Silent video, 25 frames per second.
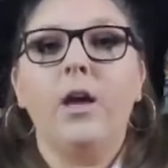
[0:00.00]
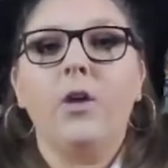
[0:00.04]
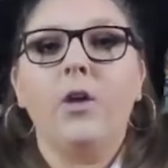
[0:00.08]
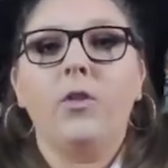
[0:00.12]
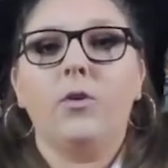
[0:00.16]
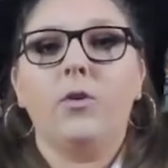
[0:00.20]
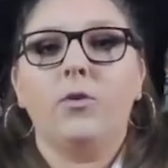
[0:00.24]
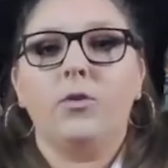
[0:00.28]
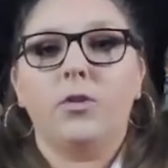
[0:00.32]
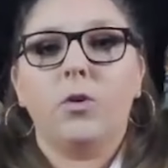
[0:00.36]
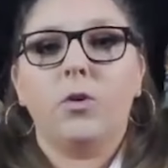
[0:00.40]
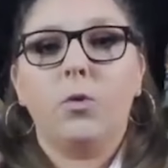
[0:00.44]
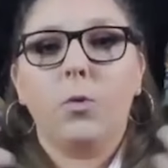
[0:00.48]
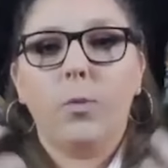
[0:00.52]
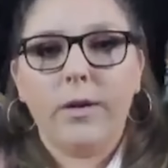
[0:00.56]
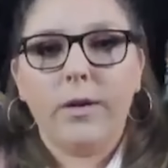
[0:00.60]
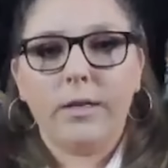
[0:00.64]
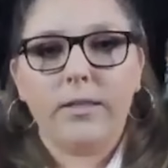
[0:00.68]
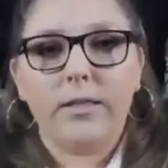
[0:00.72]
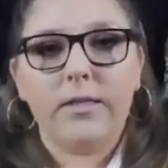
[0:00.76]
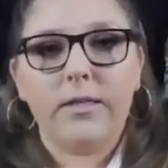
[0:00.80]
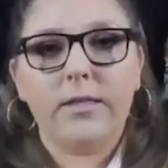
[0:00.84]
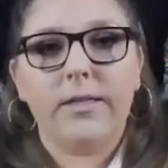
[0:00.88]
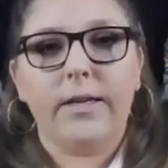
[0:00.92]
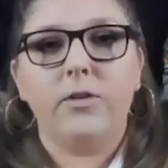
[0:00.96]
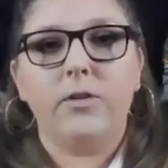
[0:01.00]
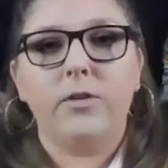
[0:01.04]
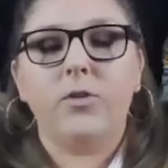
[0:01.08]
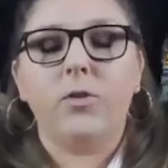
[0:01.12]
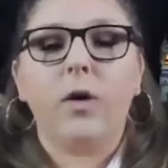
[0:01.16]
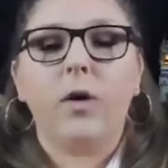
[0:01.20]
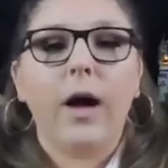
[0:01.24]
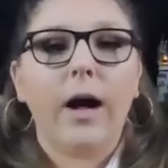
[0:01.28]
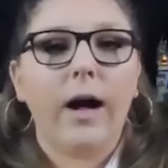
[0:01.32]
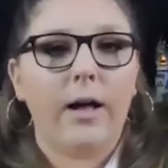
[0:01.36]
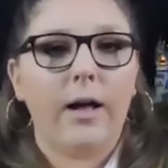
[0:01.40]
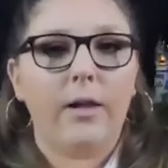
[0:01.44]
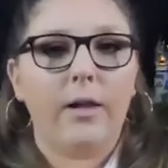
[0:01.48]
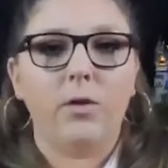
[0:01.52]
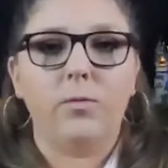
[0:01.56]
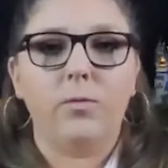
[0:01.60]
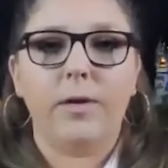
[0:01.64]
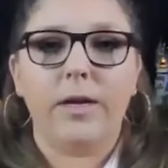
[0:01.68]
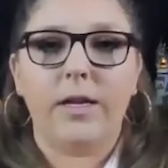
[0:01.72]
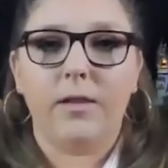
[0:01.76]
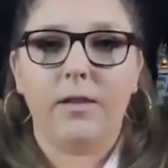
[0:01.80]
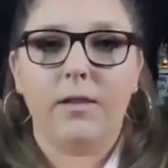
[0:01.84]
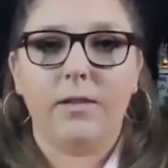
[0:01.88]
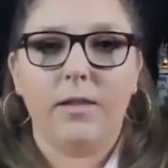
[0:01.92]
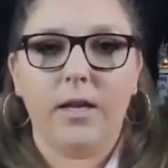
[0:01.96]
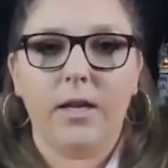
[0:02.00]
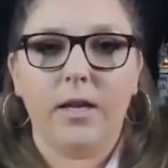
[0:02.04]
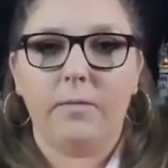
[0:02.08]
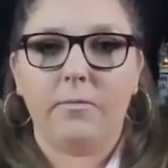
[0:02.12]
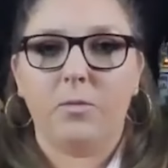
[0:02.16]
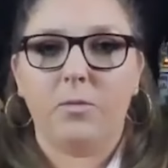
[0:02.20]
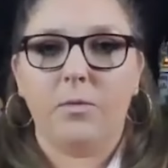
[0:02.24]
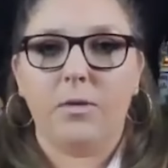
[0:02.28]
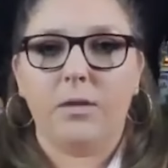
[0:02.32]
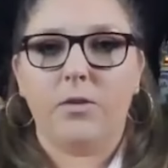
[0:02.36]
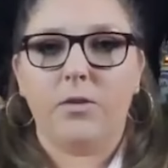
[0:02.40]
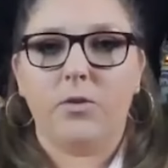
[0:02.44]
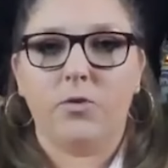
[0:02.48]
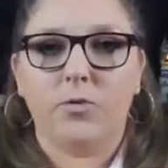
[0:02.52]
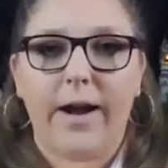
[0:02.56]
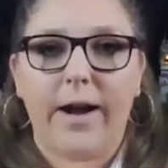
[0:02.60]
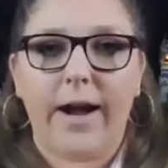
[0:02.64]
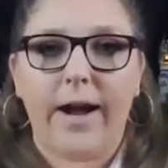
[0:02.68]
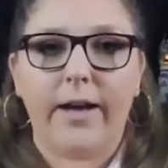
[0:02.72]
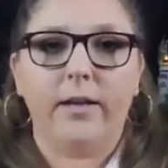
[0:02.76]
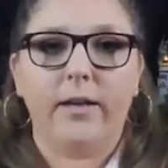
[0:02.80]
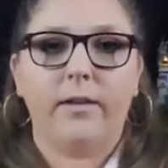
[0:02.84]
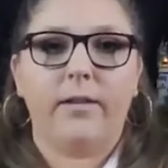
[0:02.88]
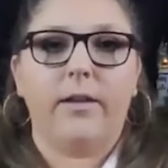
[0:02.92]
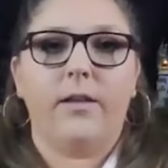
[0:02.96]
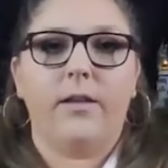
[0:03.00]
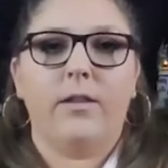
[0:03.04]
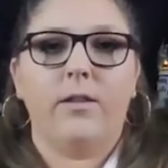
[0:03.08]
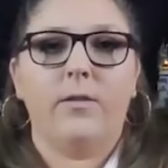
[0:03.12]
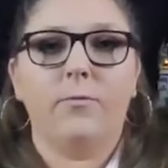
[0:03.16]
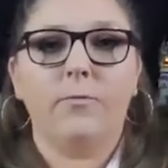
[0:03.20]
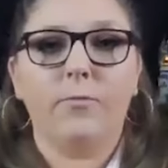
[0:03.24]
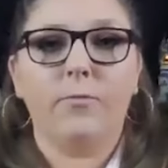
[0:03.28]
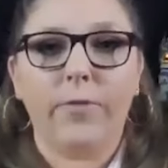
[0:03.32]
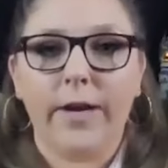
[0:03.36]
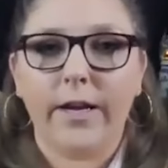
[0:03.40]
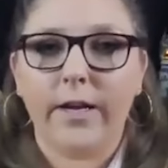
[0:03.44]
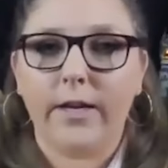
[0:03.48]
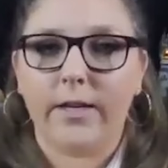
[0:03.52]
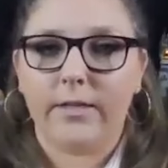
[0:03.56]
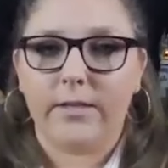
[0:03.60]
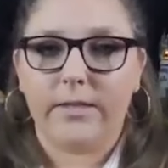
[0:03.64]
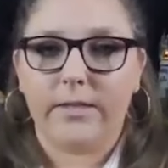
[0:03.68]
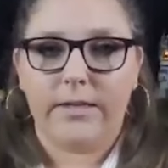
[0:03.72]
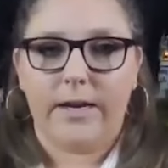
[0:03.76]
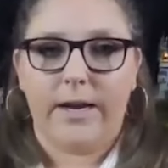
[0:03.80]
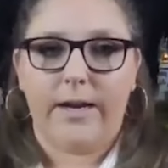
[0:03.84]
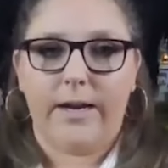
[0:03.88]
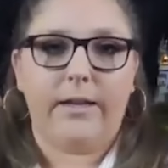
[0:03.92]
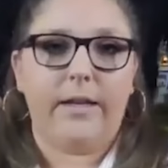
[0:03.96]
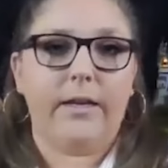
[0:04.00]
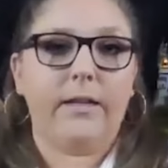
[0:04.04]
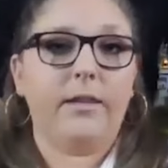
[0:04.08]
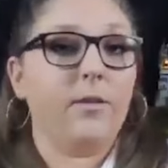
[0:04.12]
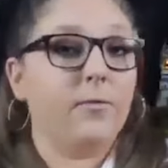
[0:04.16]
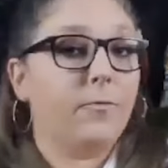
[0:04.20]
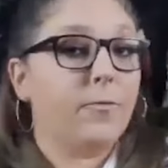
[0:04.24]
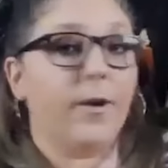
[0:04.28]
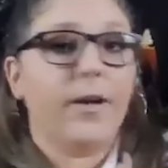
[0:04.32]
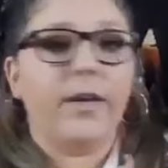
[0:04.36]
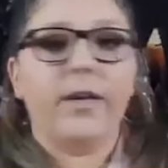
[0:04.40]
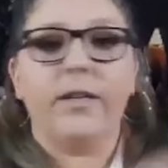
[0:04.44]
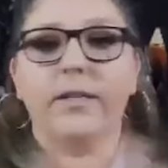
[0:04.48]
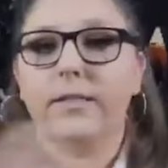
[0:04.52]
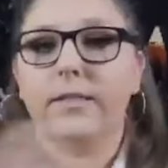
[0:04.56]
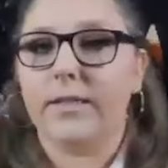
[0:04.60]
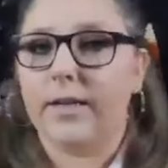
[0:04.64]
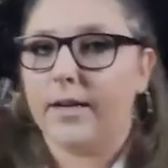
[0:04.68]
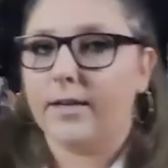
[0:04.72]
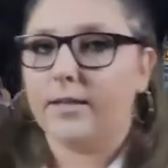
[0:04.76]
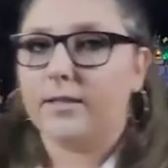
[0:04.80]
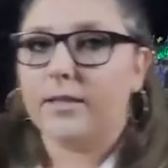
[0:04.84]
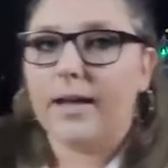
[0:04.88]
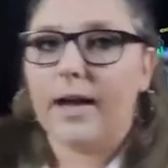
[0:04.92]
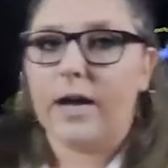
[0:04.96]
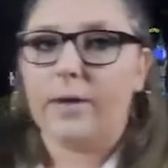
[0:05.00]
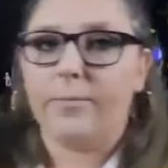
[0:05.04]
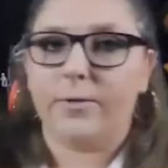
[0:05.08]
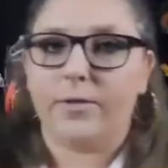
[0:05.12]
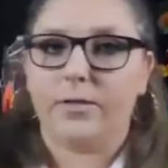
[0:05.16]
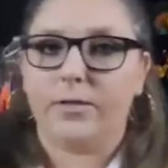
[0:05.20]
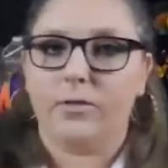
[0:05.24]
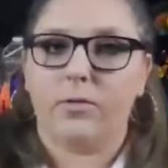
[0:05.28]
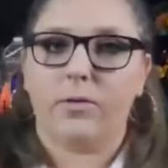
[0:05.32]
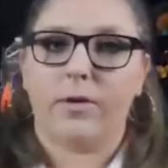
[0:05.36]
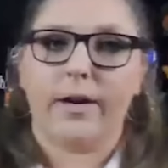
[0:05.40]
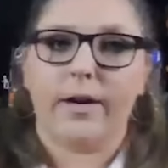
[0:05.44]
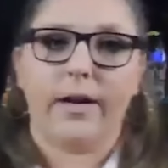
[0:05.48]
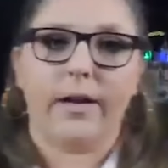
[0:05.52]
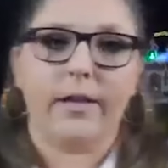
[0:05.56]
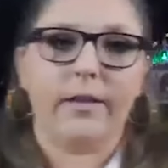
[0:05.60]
those quintessential Halloween themes, with the Dracula and the Frankenstein, like the Frankenstein's laboratory.